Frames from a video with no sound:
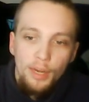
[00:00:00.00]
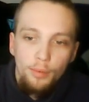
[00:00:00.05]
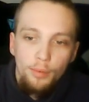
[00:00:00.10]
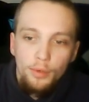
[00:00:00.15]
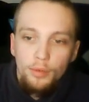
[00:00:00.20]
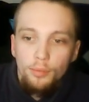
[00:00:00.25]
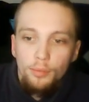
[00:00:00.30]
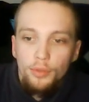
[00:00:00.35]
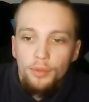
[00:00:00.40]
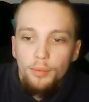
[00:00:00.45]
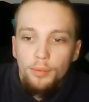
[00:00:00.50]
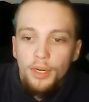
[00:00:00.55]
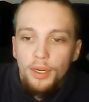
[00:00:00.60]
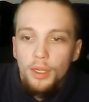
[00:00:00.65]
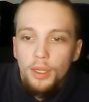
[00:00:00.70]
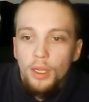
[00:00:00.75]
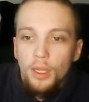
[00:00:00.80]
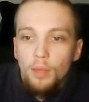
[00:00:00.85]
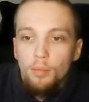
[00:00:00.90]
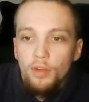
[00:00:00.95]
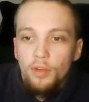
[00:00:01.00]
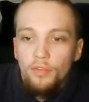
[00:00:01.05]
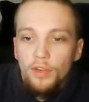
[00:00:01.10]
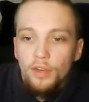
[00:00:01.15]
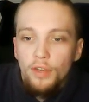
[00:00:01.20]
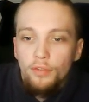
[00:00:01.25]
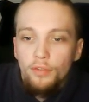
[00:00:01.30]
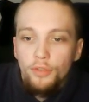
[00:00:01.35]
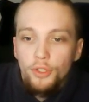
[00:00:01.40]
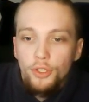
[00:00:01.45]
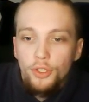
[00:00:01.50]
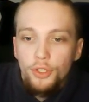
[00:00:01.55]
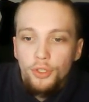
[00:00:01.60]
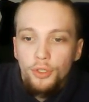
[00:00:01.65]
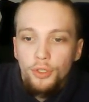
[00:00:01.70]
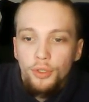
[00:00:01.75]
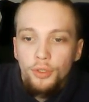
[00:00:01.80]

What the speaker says: I'm going to put them at above average.